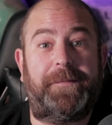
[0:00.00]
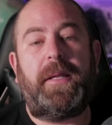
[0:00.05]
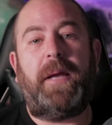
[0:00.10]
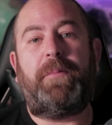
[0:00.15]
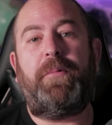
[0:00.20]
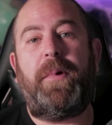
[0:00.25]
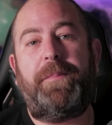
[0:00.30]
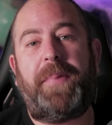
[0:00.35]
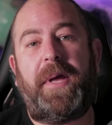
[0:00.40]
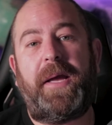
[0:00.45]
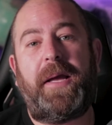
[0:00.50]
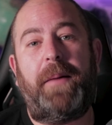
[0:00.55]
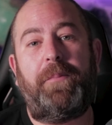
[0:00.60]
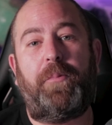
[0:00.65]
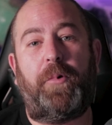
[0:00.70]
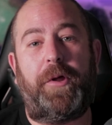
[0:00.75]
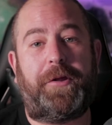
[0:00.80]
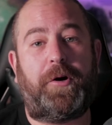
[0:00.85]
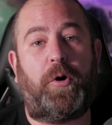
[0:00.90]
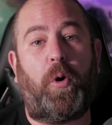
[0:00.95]
Then we pick up
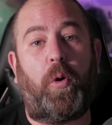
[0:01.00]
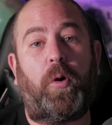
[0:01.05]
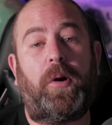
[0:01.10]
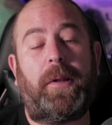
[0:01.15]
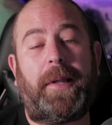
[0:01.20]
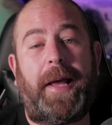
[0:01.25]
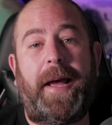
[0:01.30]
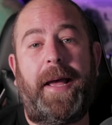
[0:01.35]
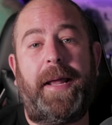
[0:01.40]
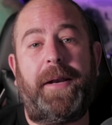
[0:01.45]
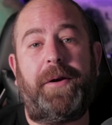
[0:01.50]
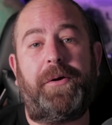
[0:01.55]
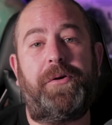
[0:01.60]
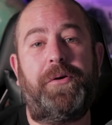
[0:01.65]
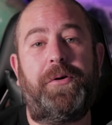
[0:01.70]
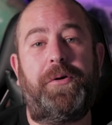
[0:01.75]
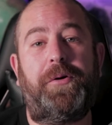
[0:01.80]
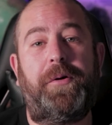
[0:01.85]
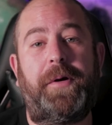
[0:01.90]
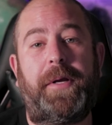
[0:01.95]
with Corlat,
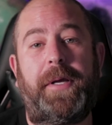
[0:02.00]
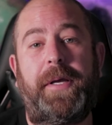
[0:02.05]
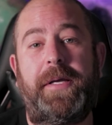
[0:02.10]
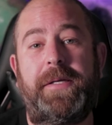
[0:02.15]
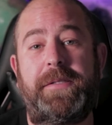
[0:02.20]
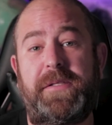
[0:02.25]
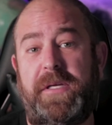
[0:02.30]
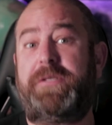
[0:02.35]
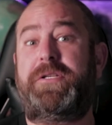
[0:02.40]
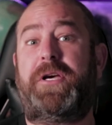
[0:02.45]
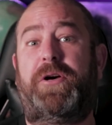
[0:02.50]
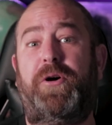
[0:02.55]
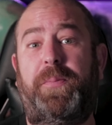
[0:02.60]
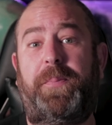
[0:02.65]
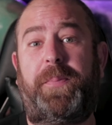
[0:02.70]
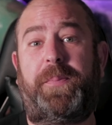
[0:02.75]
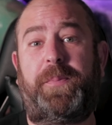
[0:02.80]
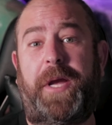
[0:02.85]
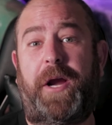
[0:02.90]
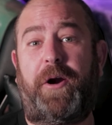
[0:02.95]
who is a
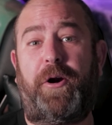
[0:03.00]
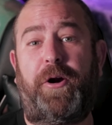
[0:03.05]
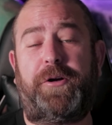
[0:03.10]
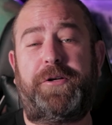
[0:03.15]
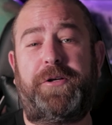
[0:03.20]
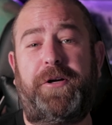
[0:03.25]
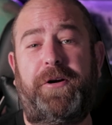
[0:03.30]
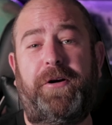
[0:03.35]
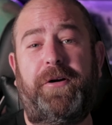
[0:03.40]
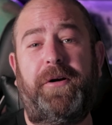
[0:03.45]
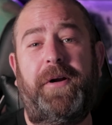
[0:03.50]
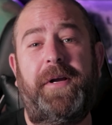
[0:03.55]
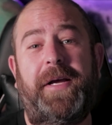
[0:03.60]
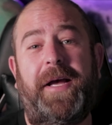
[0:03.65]
dope character,